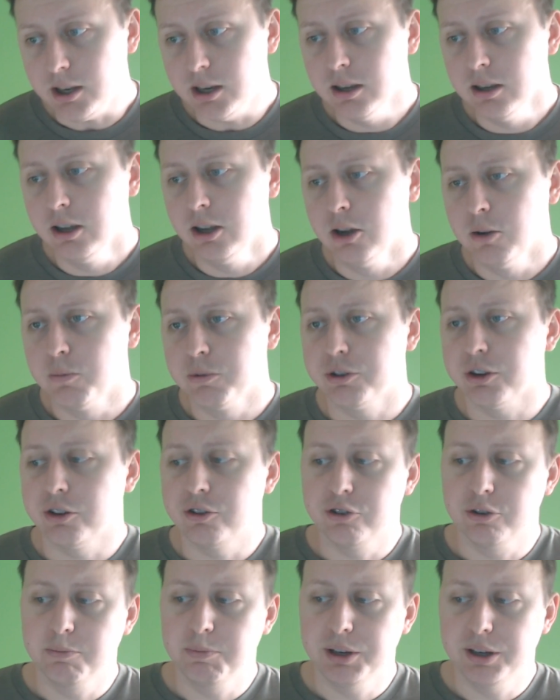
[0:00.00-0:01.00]
Uh, which I
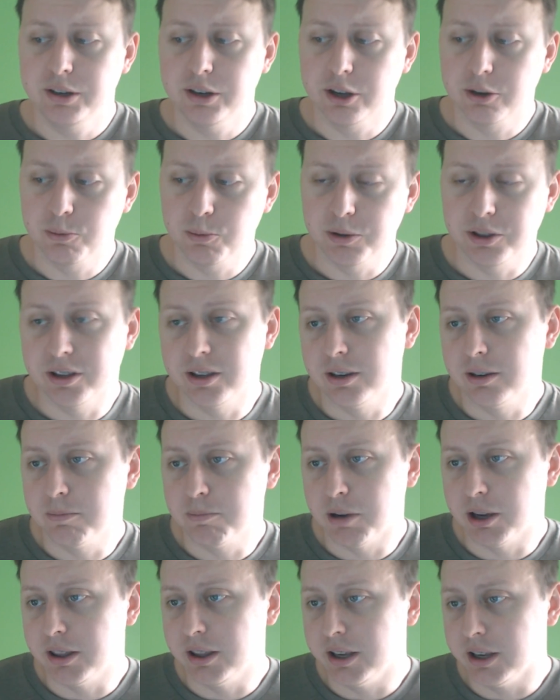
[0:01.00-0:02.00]
should be done within
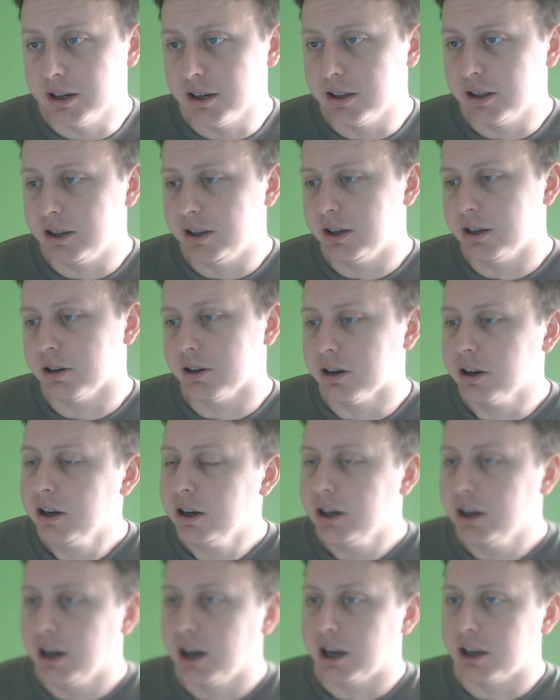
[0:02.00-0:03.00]
by the end of the year
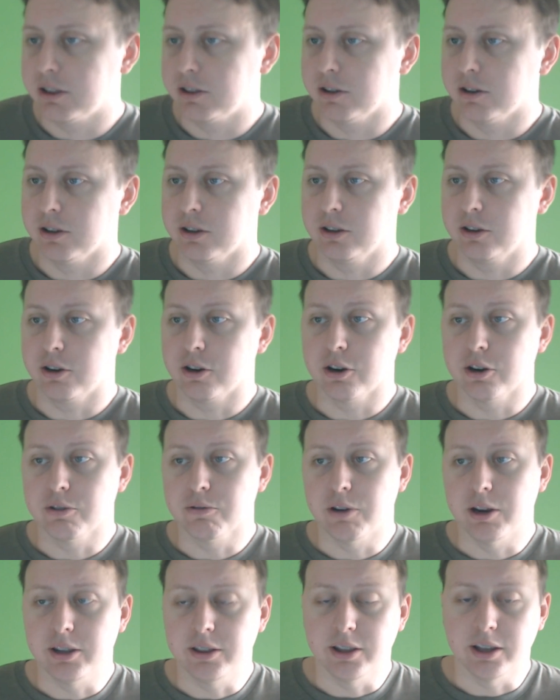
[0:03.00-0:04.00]
at the current
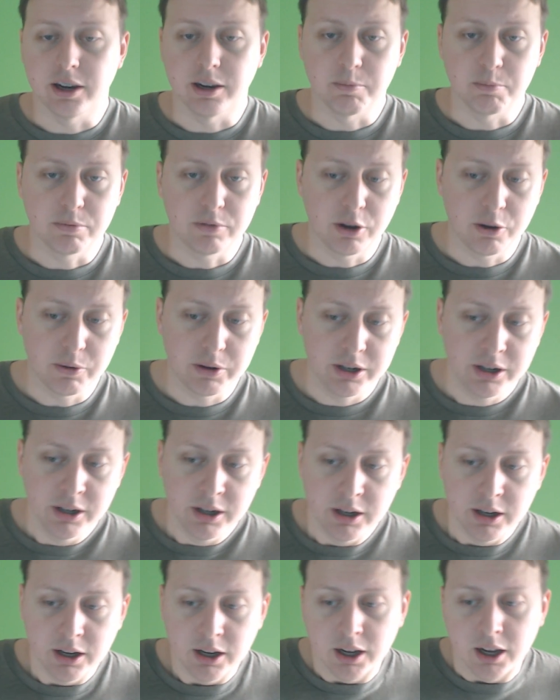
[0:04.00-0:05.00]
rate that I'm going.
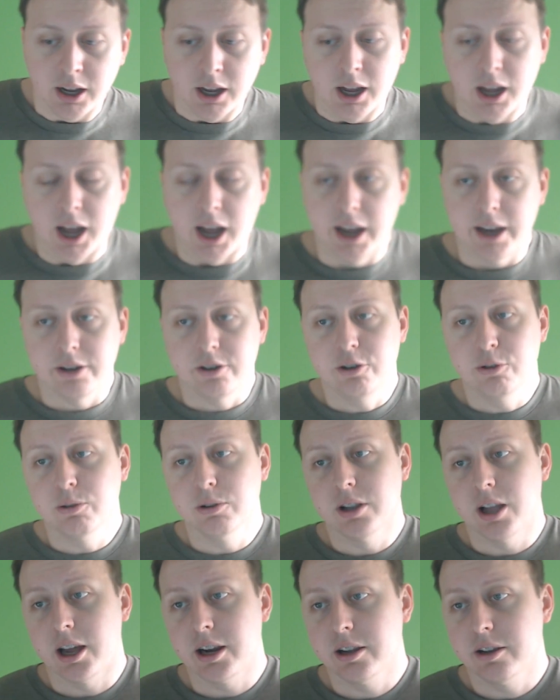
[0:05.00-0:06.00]
I do
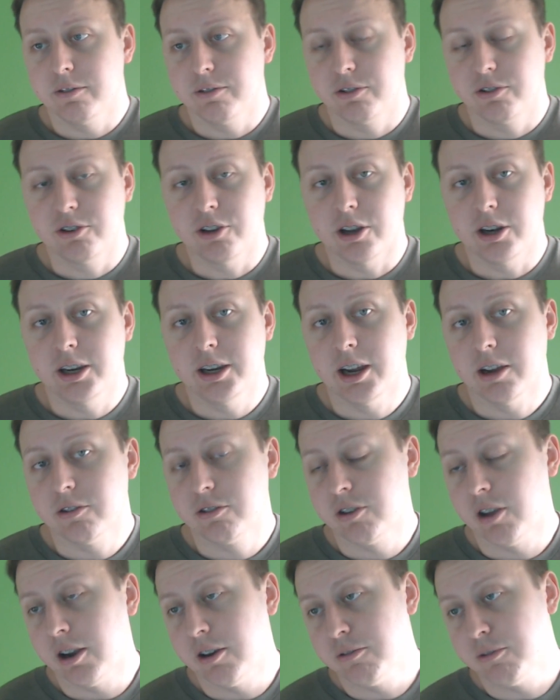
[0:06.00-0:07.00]
a lot of studying
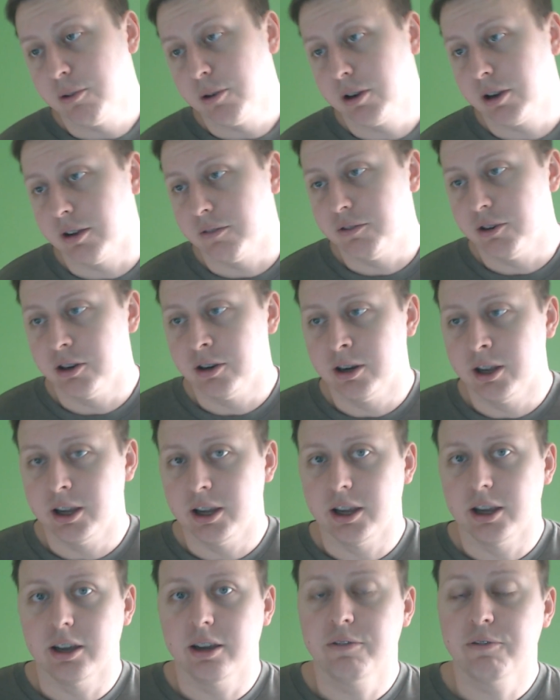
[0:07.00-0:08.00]
outside of work. I've done
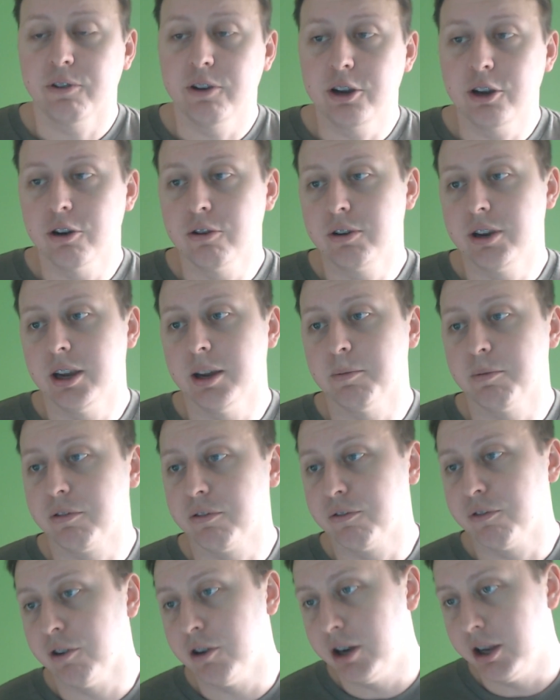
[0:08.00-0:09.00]
a free CodeCamp's
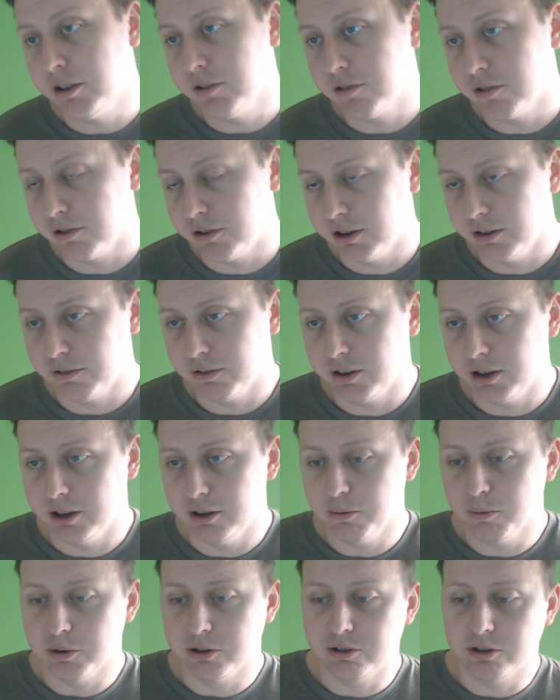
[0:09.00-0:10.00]
front-end
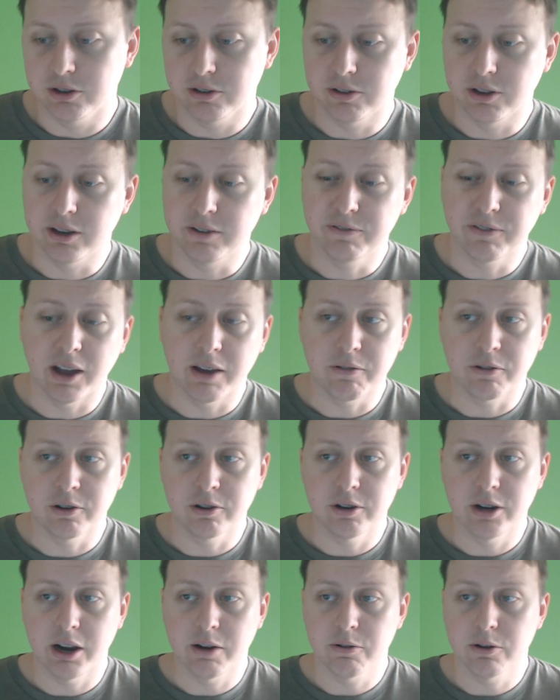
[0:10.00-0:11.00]
certificate, which is a five
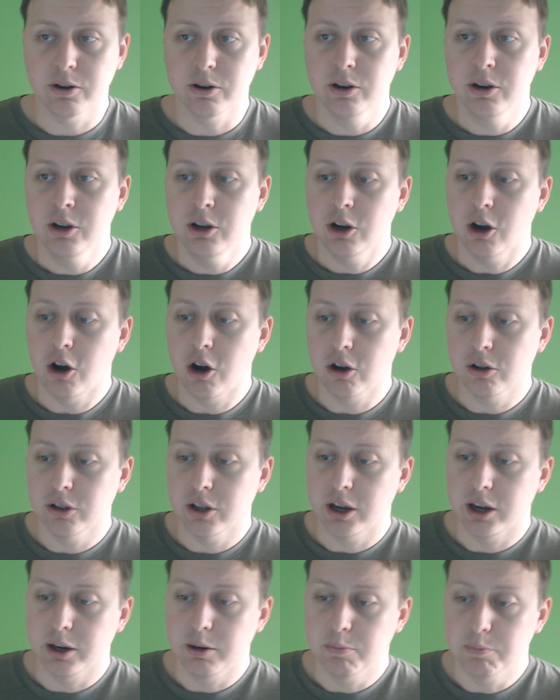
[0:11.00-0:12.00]
hundred hour
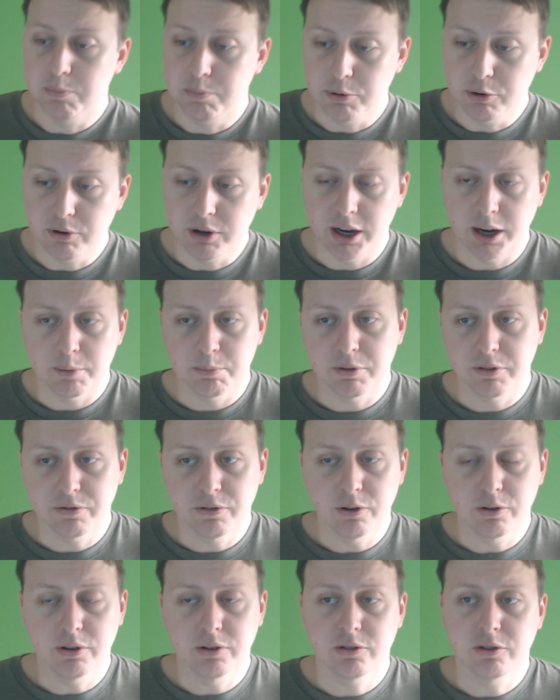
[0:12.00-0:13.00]
online bootcamp that
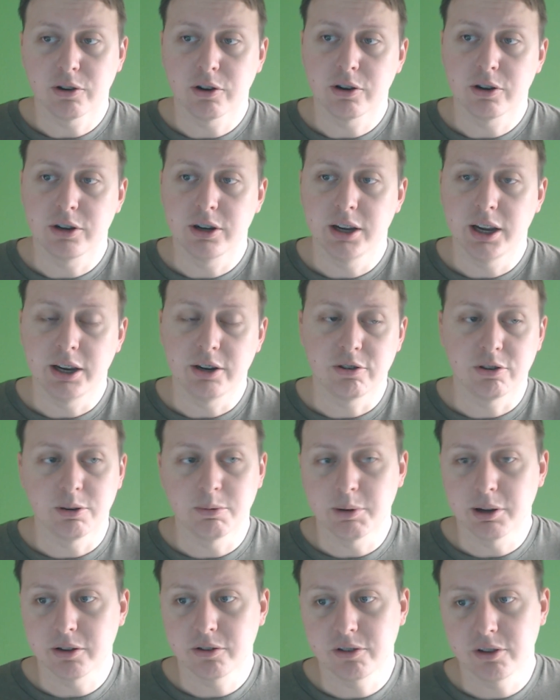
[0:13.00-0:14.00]
focused on H T
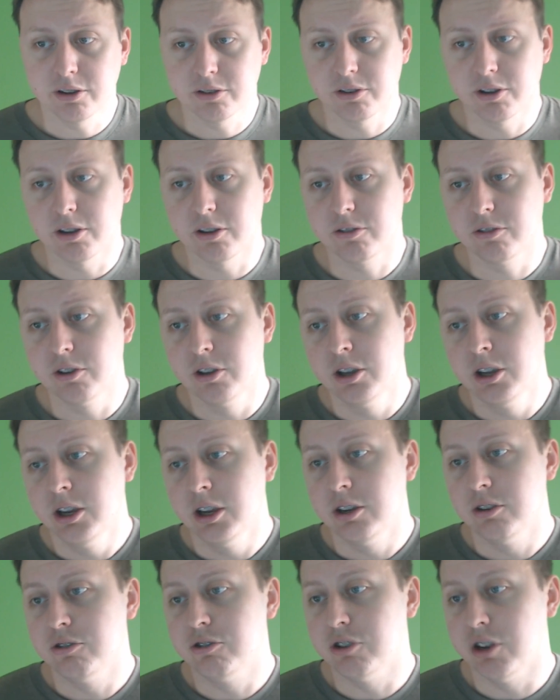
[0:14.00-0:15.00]
M L, C S S,
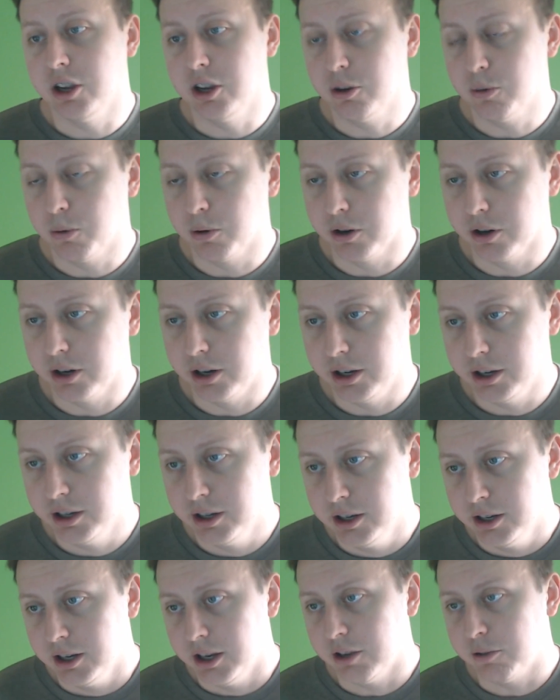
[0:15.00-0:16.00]
jQuery,
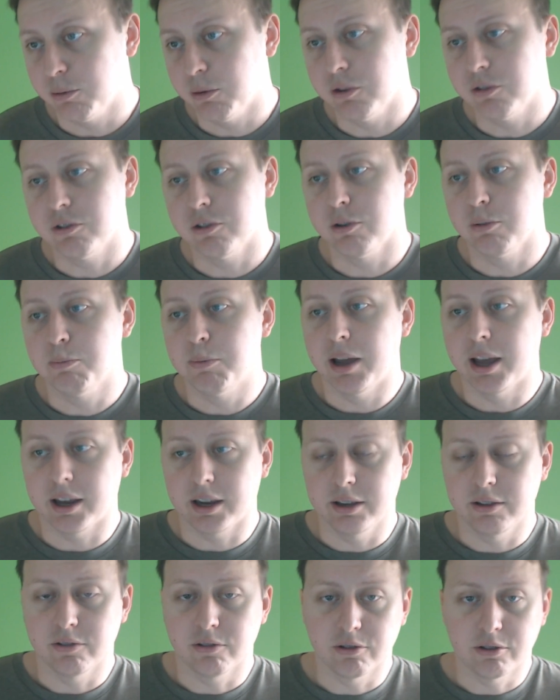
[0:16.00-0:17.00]
as well as their
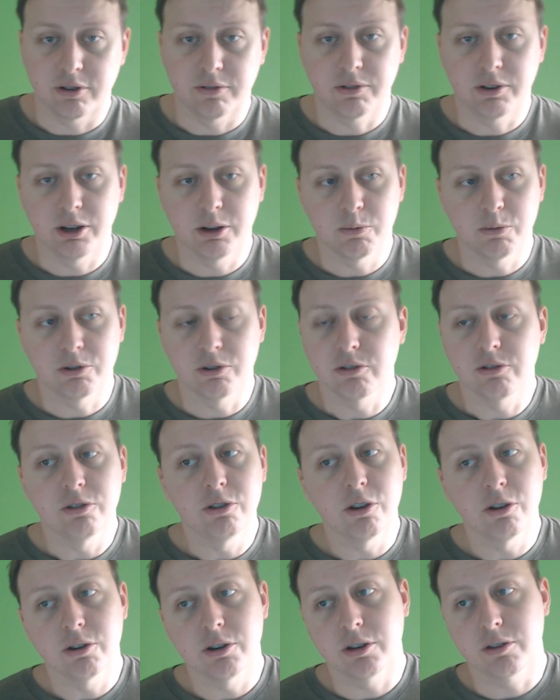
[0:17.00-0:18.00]
back-end certificate, which is
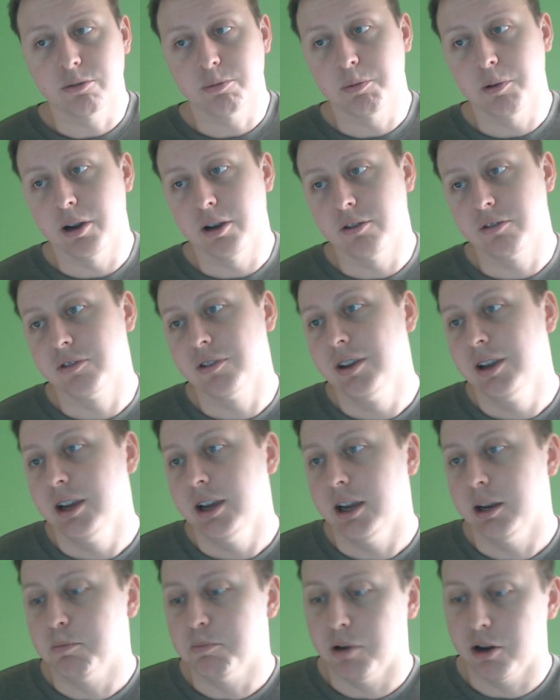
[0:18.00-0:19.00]
Node, Express,
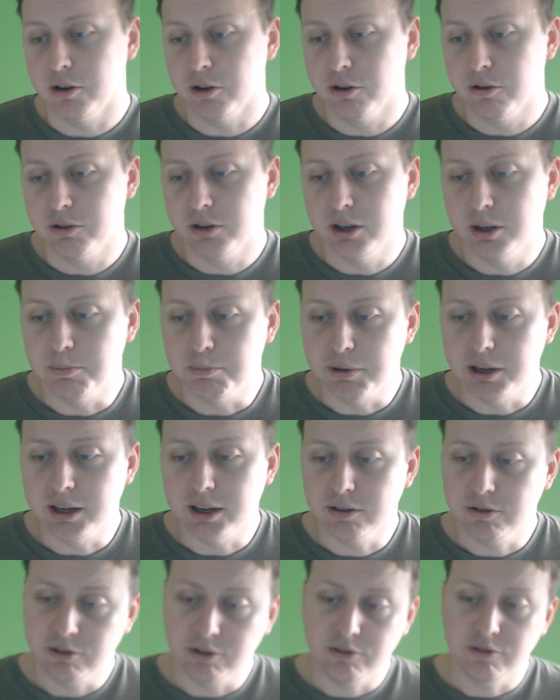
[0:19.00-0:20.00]
and MongoDB.
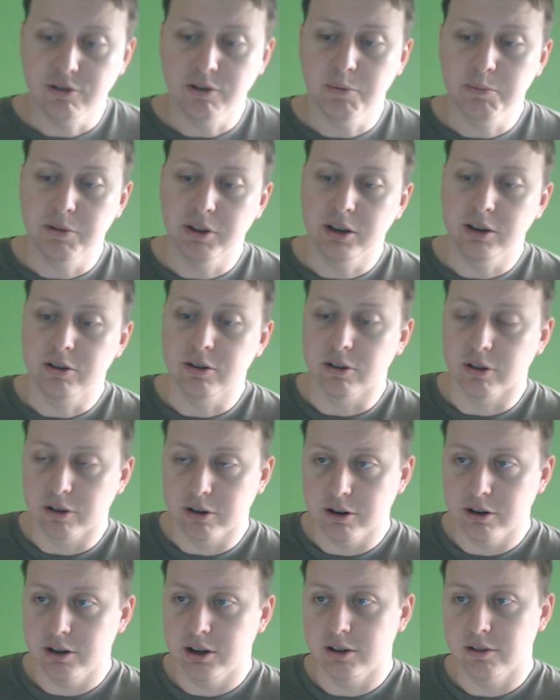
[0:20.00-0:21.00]
It's just something to
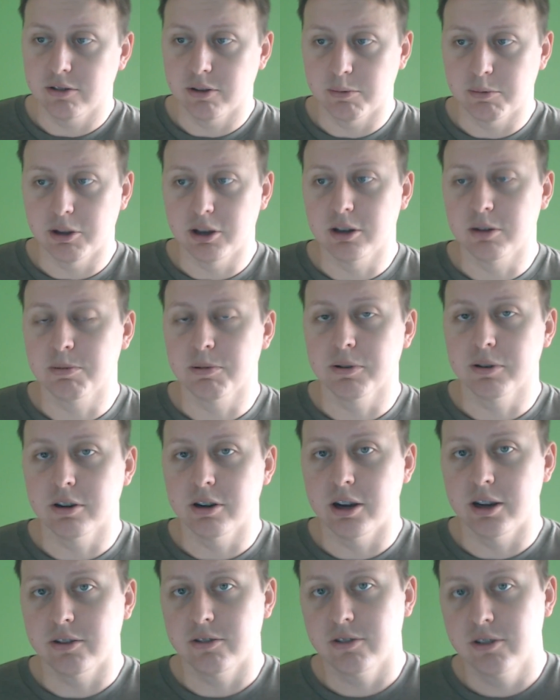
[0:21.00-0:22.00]
learn and something to
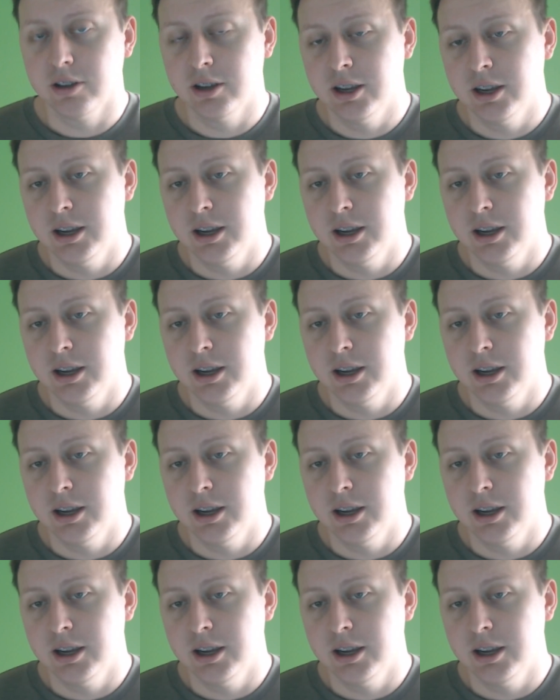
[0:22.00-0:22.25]
progress.